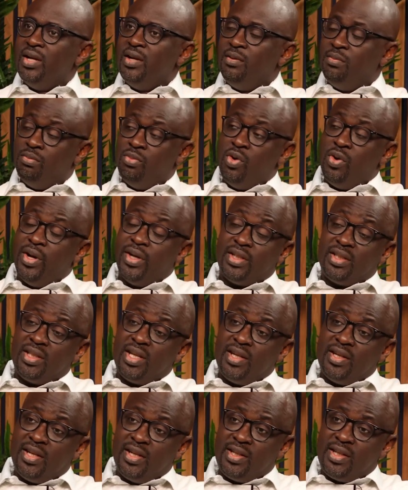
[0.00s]
more
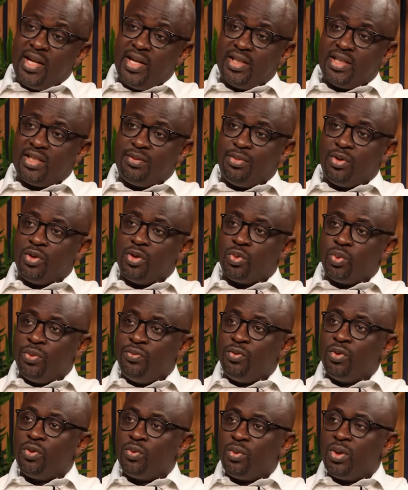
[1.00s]
extended tests, because we've
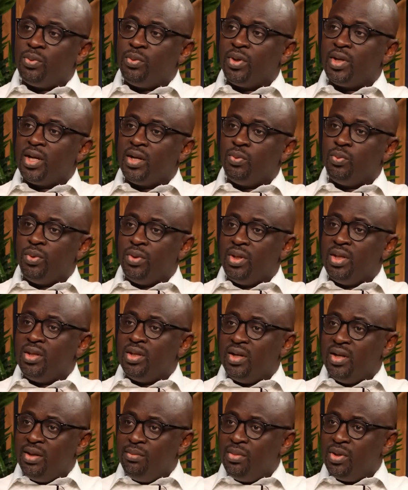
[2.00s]
done what we can within
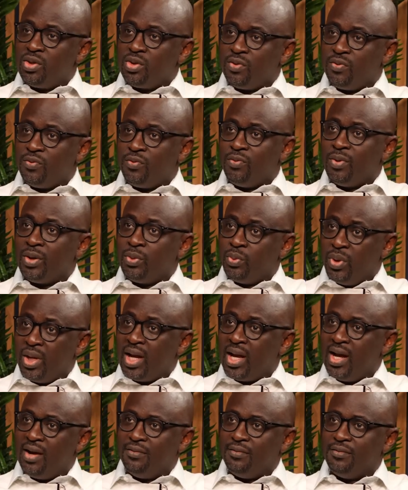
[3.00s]
the limits of what we
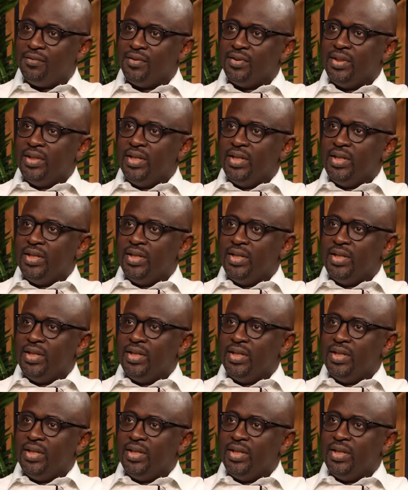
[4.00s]
have.